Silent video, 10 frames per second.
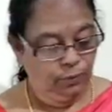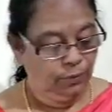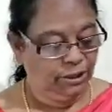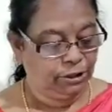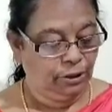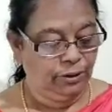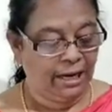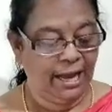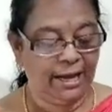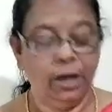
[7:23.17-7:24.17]
without
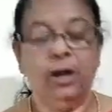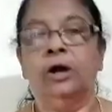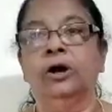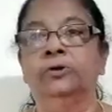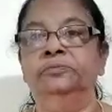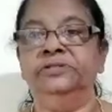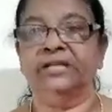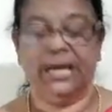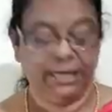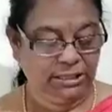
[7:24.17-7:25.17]
an
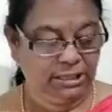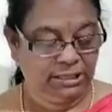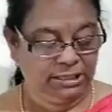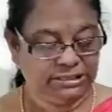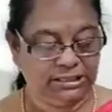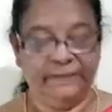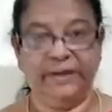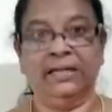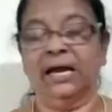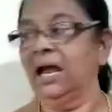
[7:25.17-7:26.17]
object
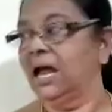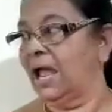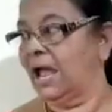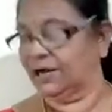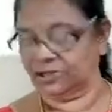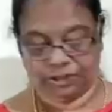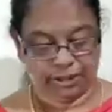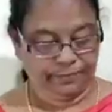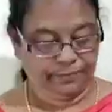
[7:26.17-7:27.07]
receiving the action.